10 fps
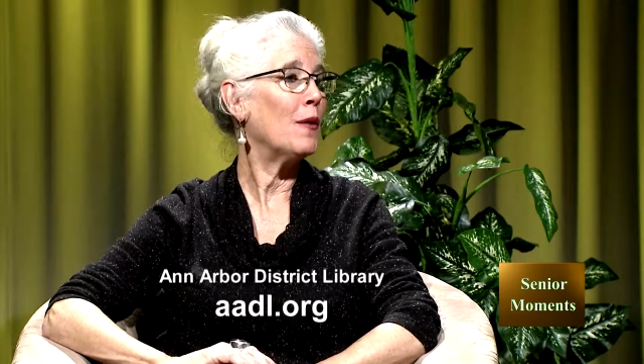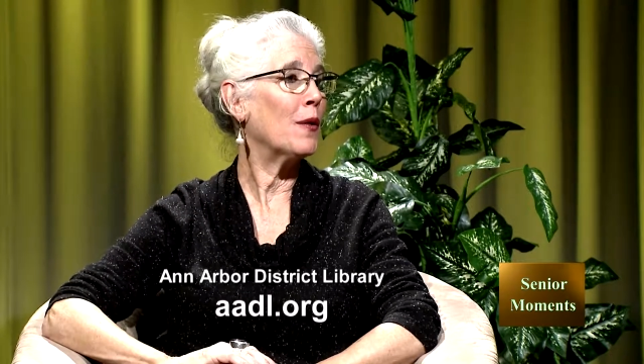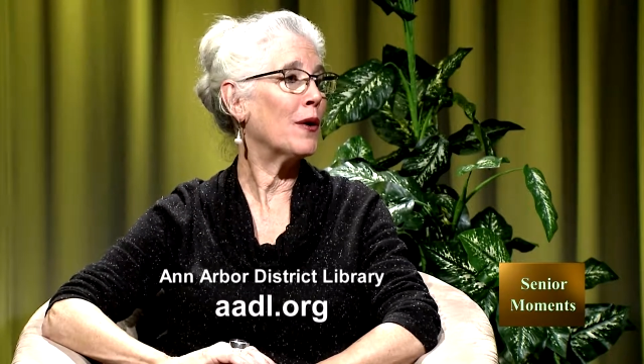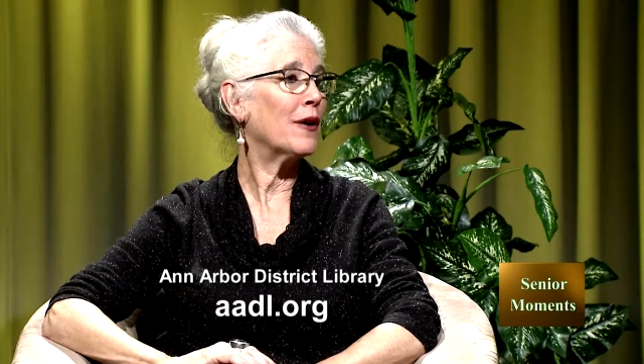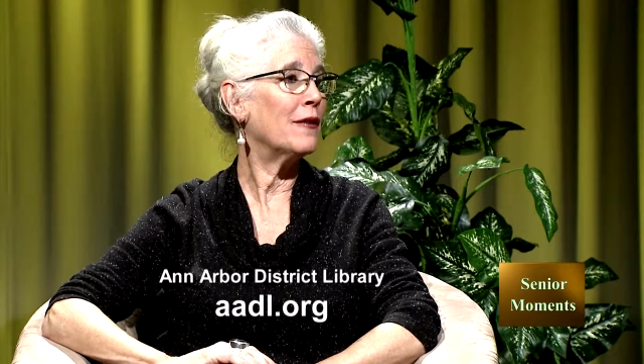
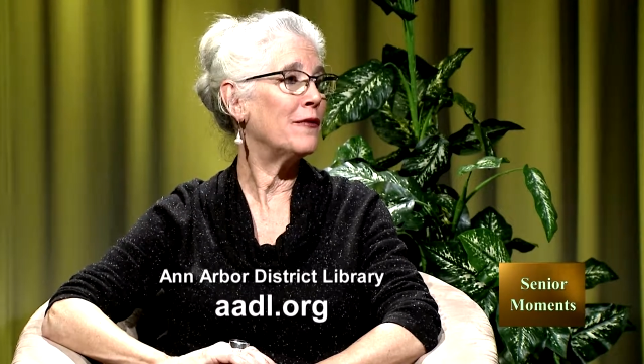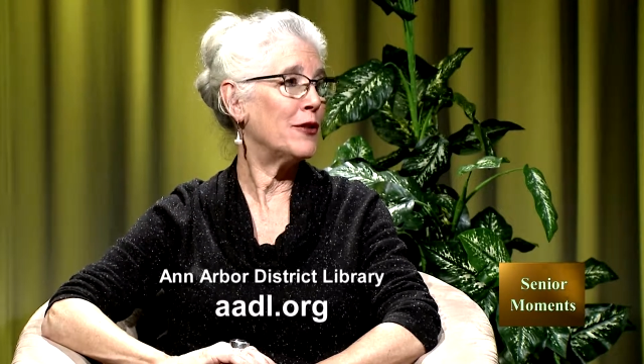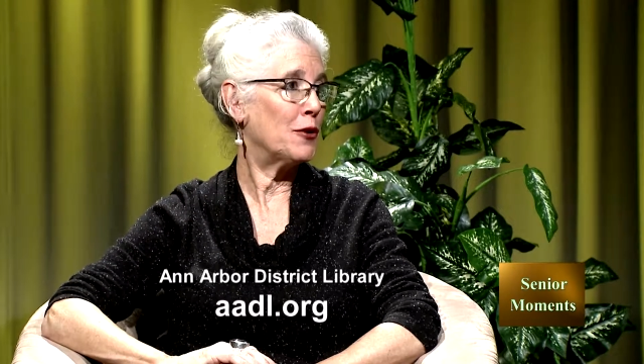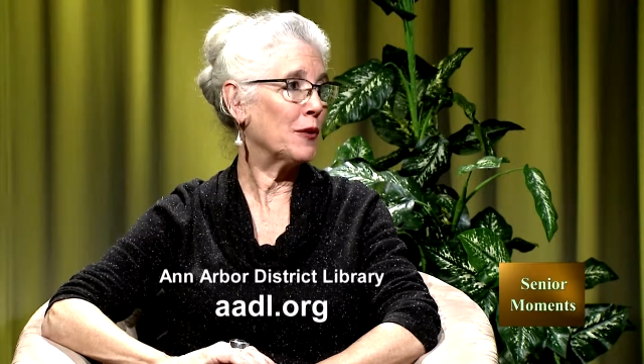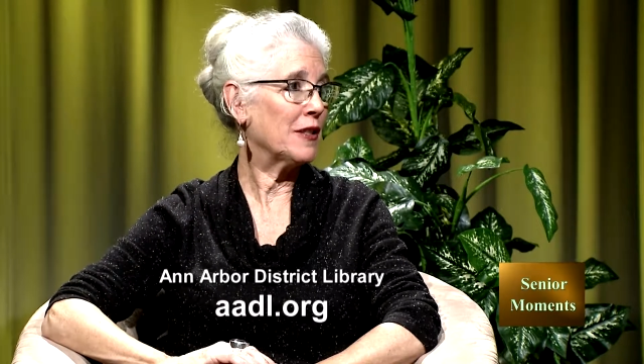or a
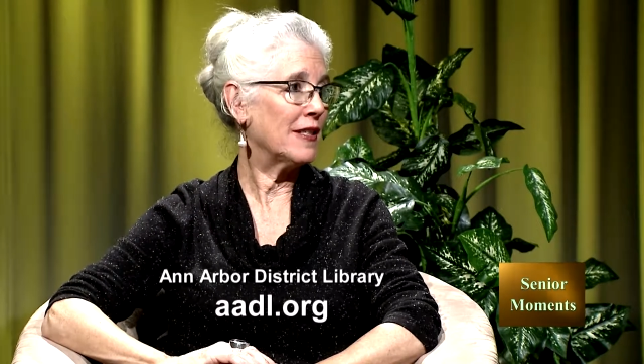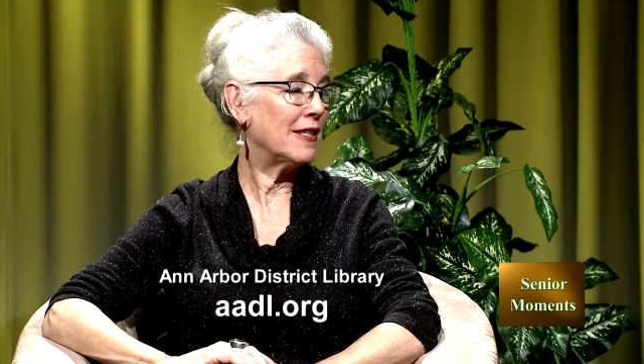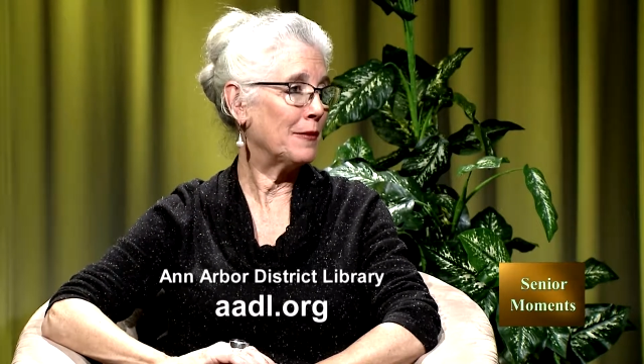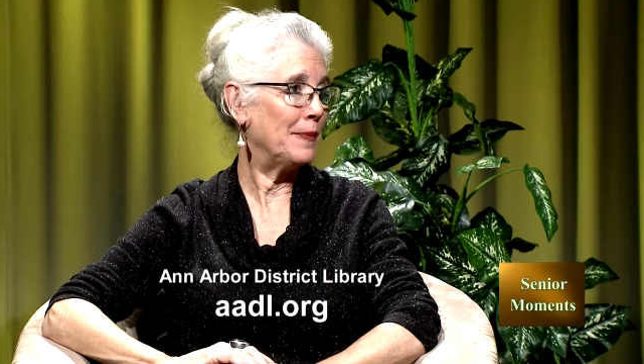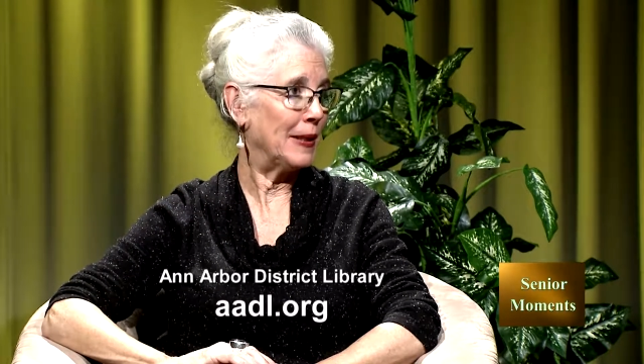visual
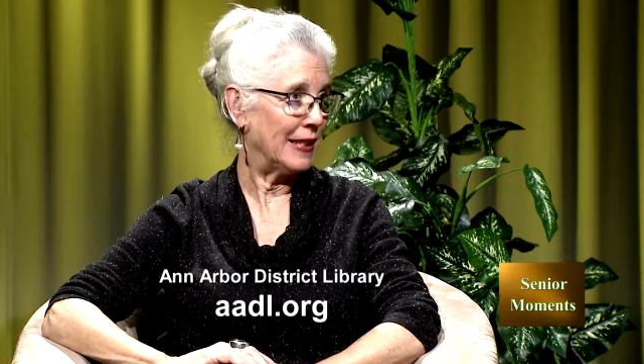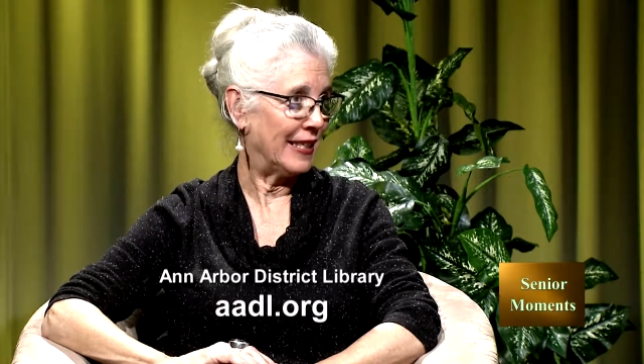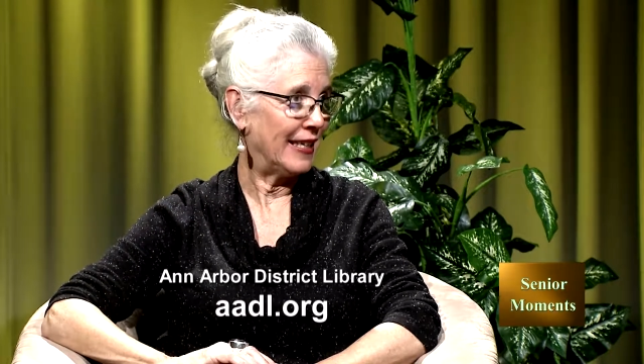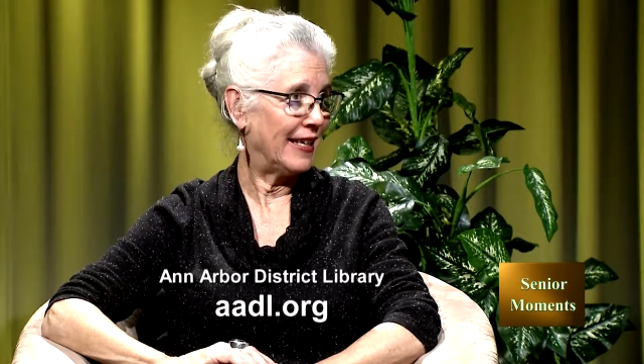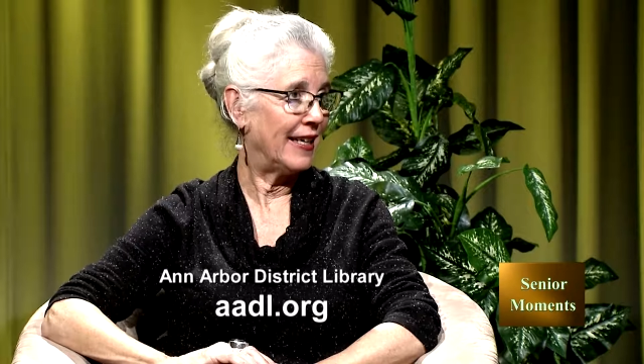
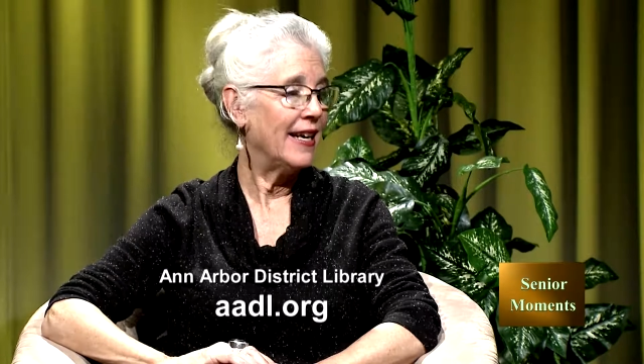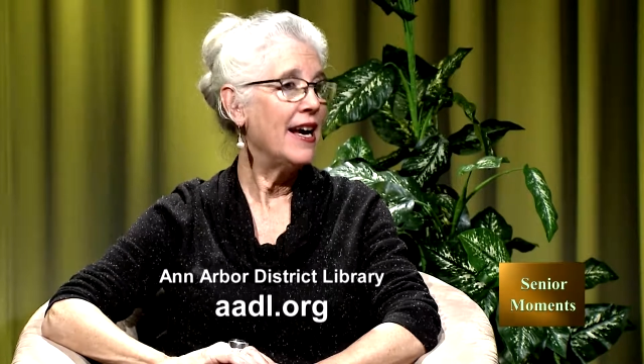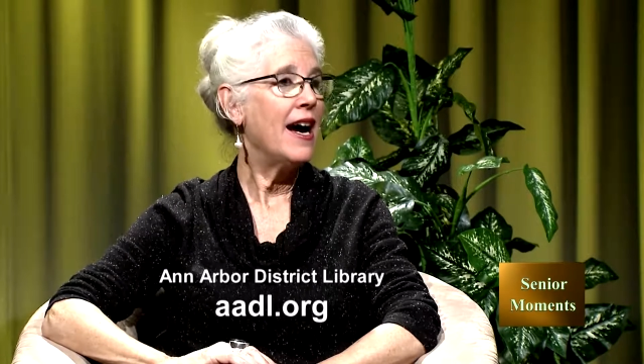disability.